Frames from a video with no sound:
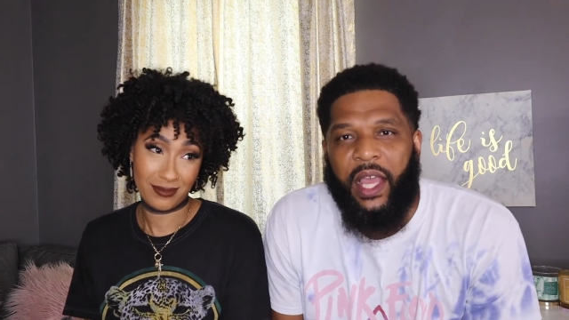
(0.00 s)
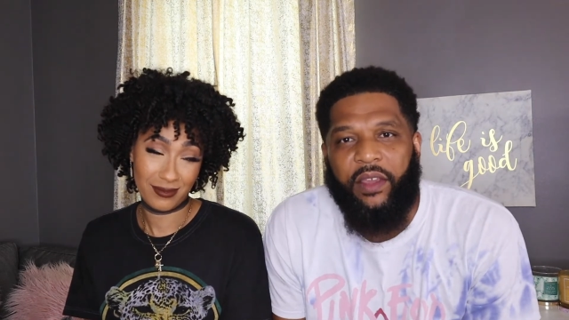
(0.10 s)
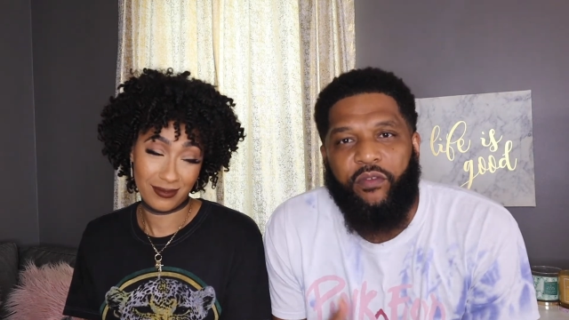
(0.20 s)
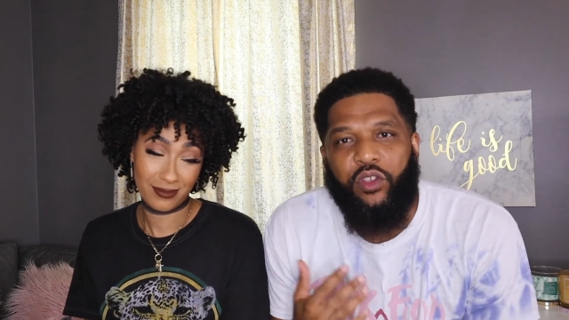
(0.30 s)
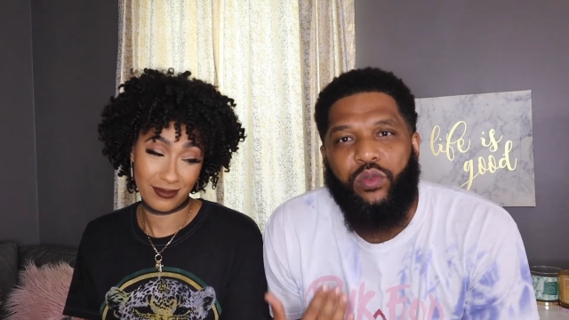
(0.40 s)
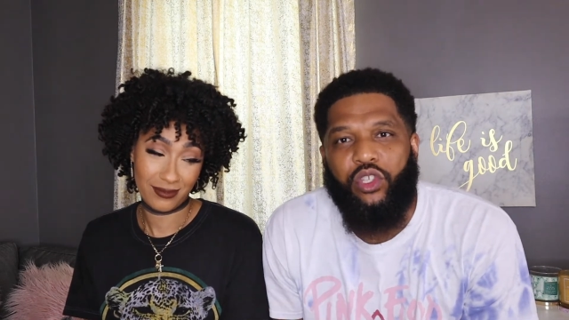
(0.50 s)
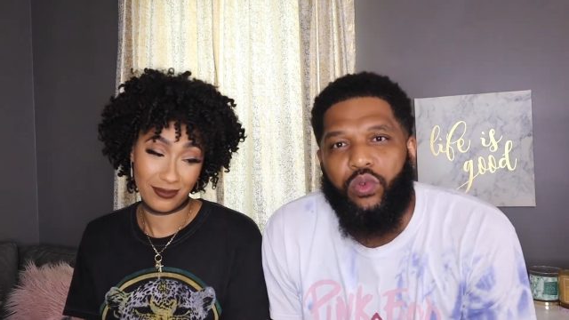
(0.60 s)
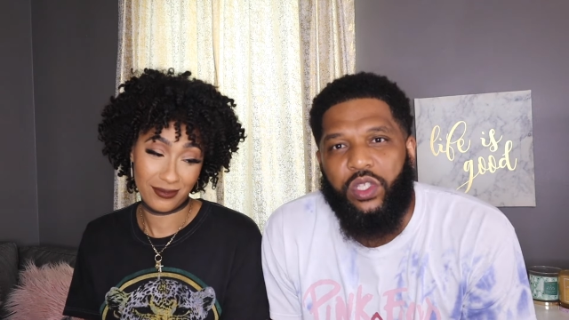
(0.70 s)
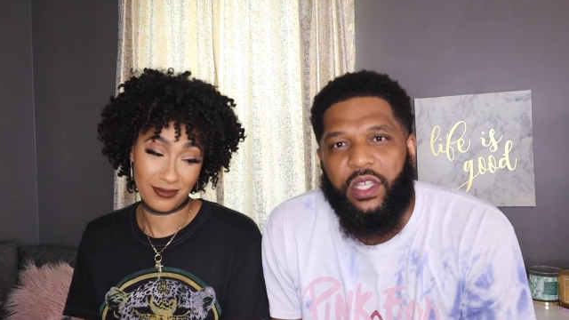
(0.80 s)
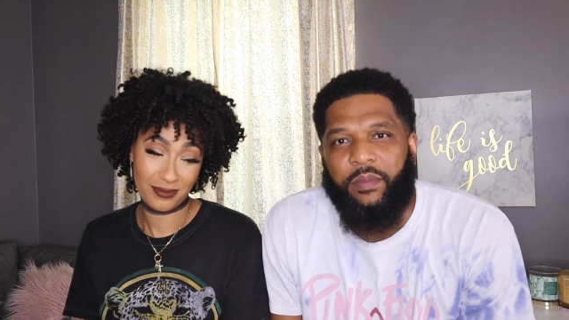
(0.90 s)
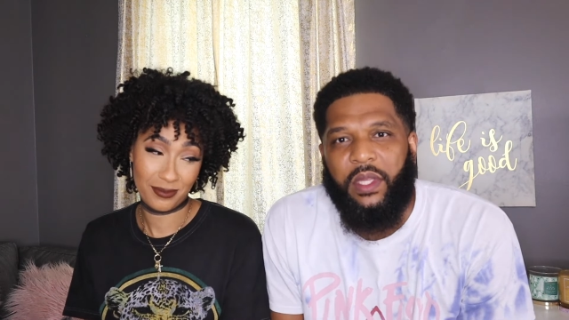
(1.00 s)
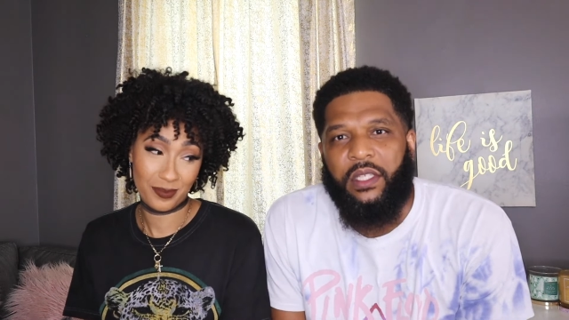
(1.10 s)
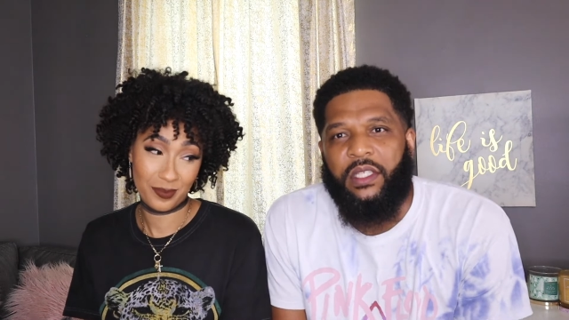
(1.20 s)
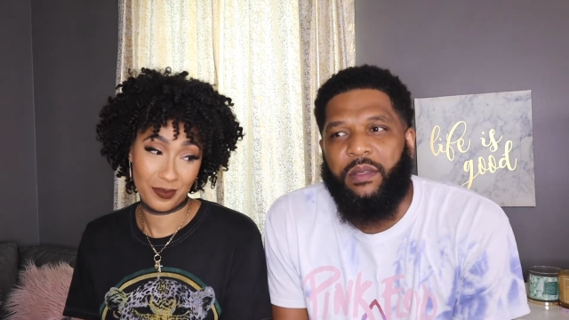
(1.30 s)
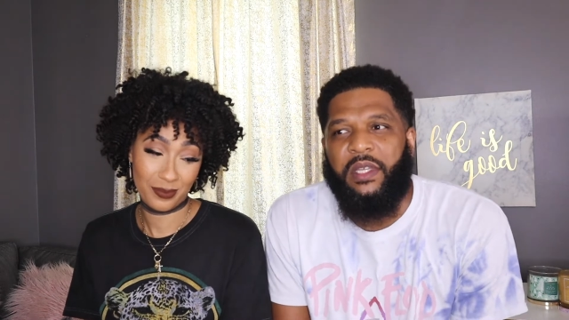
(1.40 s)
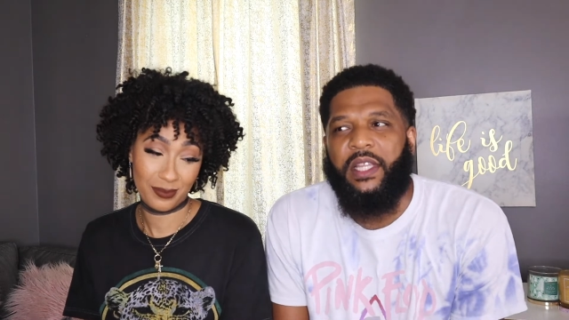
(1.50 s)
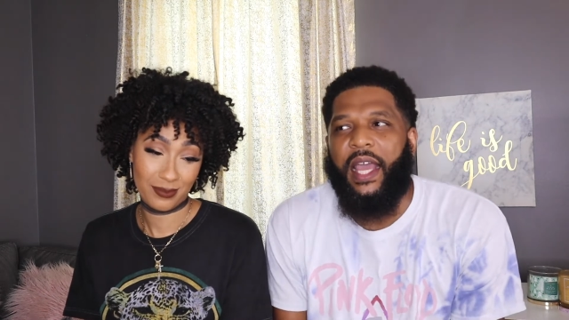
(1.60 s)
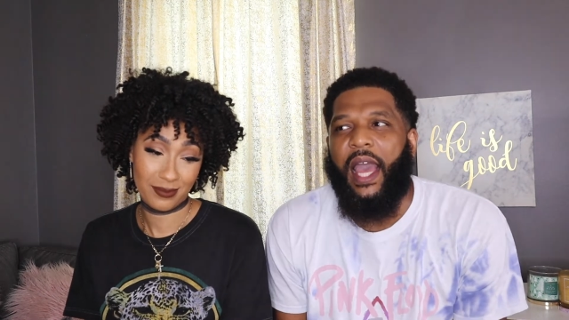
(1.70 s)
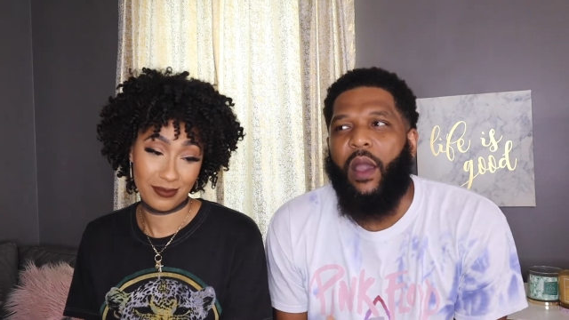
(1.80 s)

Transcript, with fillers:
Speaker 1: Like if you do something to me, like